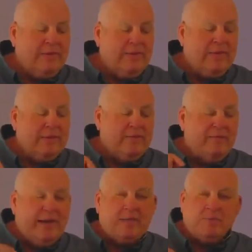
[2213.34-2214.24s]
that the
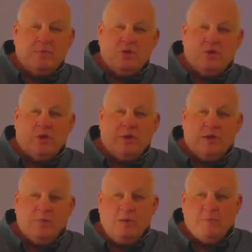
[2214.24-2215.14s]
vast majority
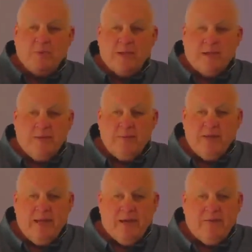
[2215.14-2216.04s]
of people that come
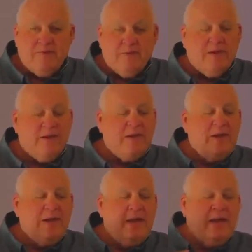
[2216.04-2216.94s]
to Alpha
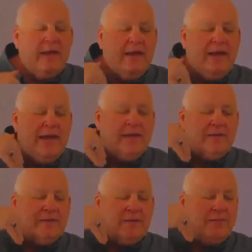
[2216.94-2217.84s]
had
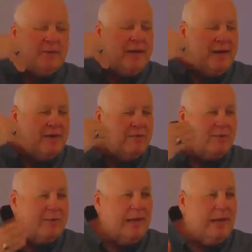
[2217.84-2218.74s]
some kind of a
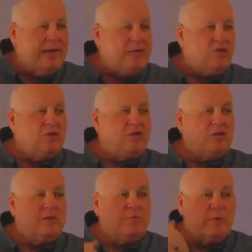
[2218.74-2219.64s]

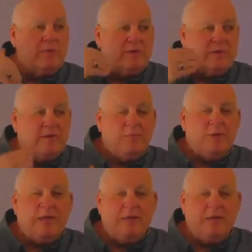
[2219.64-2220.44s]
relationship with somebody